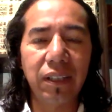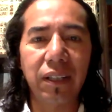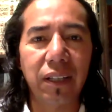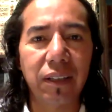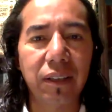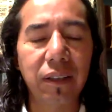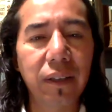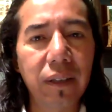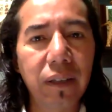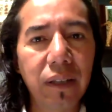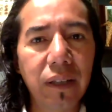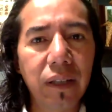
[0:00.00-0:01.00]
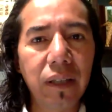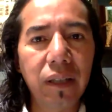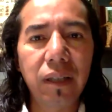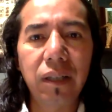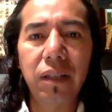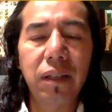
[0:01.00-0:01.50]
like that.
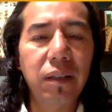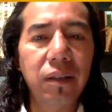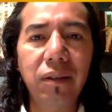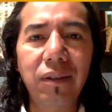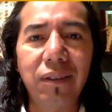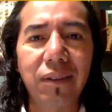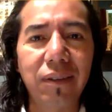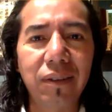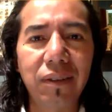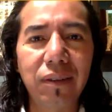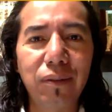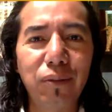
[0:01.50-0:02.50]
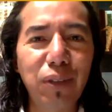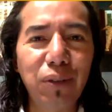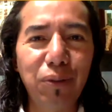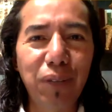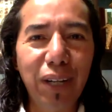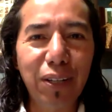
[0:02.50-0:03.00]
No, we
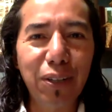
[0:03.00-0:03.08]
we are